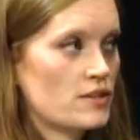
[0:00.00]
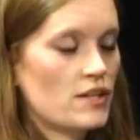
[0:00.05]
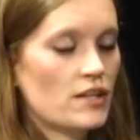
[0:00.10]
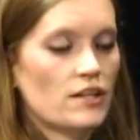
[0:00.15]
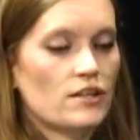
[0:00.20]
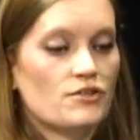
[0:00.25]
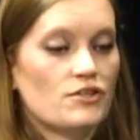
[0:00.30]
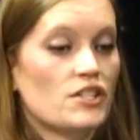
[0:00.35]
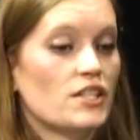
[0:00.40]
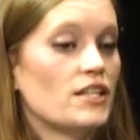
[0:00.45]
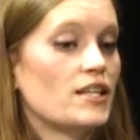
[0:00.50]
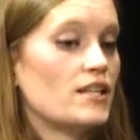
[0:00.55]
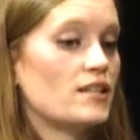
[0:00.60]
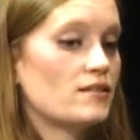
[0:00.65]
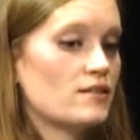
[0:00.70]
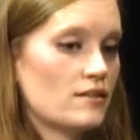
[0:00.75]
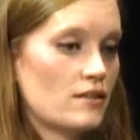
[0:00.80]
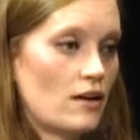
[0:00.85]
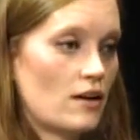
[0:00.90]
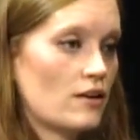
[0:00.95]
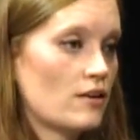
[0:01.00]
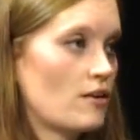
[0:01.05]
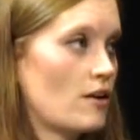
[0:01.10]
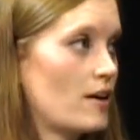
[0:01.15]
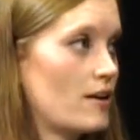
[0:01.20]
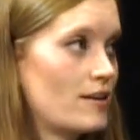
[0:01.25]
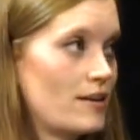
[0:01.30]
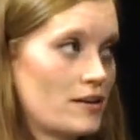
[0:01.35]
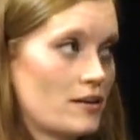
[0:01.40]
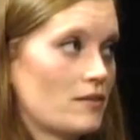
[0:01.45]
There are cities all
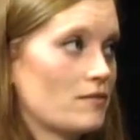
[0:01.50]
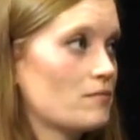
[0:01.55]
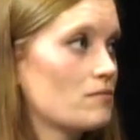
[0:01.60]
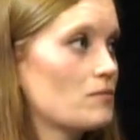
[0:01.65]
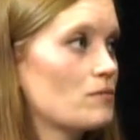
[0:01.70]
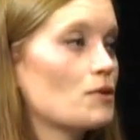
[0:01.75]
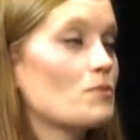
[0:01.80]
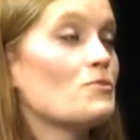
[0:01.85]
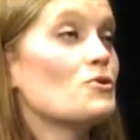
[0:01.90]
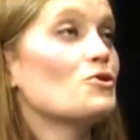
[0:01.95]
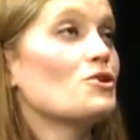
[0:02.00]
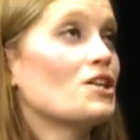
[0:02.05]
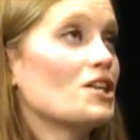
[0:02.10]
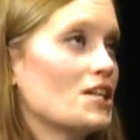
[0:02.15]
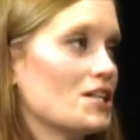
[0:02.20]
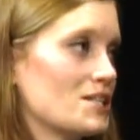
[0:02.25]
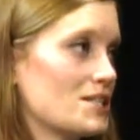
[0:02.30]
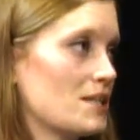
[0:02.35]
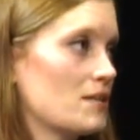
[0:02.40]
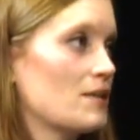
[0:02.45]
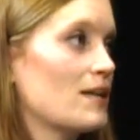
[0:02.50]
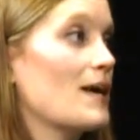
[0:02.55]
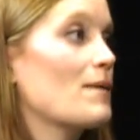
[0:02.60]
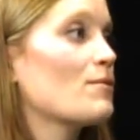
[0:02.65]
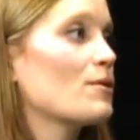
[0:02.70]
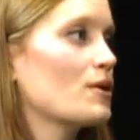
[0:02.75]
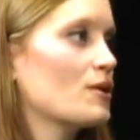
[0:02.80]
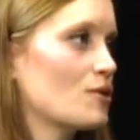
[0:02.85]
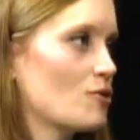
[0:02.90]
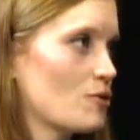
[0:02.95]
across and communities and
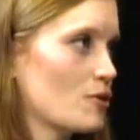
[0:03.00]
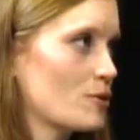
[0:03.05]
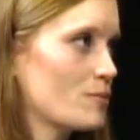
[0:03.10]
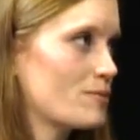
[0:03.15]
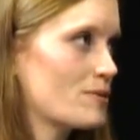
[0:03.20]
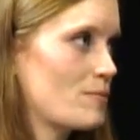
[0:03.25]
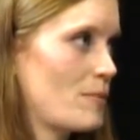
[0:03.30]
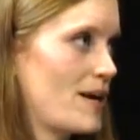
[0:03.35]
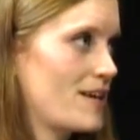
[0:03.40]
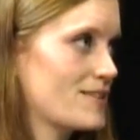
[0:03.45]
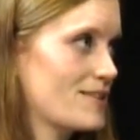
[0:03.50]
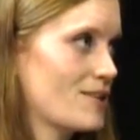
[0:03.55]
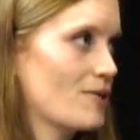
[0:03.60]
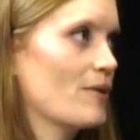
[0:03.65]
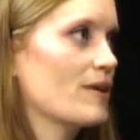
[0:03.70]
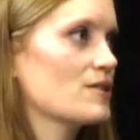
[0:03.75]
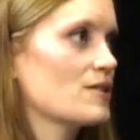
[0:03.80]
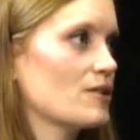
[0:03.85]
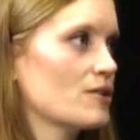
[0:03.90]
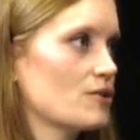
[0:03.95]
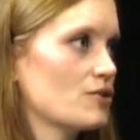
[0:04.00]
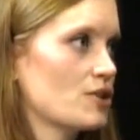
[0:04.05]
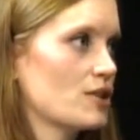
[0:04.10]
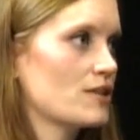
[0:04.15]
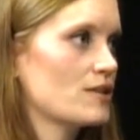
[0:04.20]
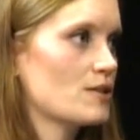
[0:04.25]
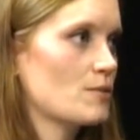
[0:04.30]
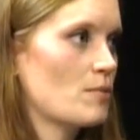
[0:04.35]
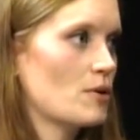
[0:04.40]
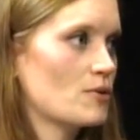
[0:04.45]
neighborhood groups passing
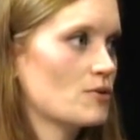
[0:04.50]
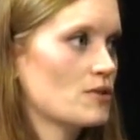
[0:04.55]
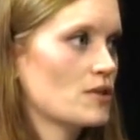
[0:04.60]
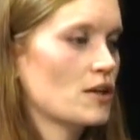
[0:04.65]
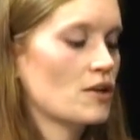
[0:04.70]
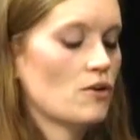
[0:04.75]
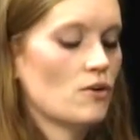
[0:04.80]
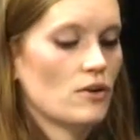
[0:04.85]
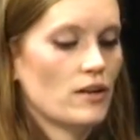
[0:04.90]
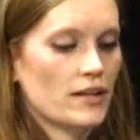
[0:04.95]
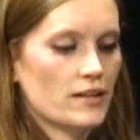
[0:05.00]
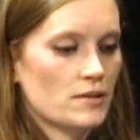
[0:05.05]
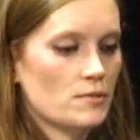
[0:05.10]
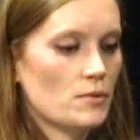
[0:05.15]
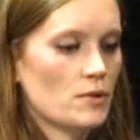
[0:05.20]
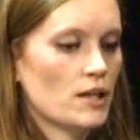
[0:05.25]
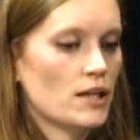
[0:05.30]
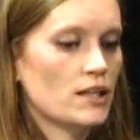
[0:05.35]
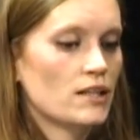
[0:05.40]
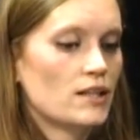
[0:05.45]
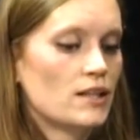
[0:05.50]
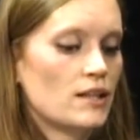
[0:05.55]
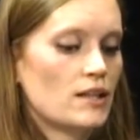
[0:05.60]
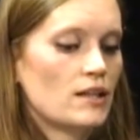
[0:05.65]
resolutions opposing coal export.